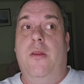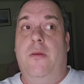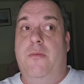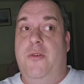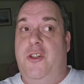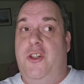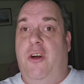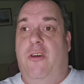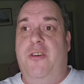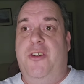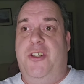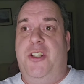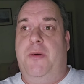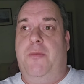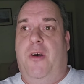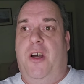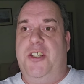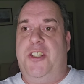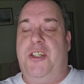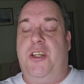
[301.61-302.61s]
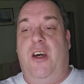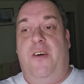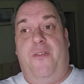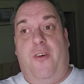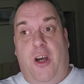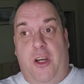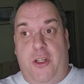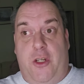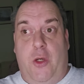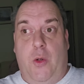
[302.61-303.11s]
The majority of my stuff
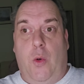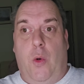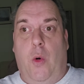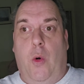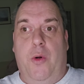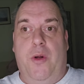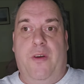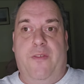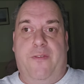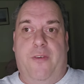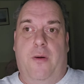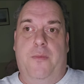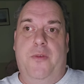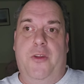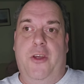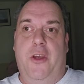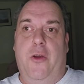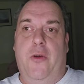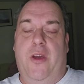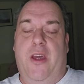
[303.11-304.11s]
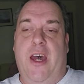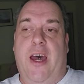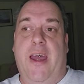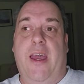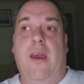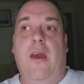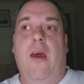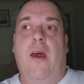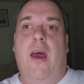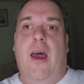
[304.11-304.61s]
I do order from the
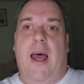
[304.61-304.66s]
UK,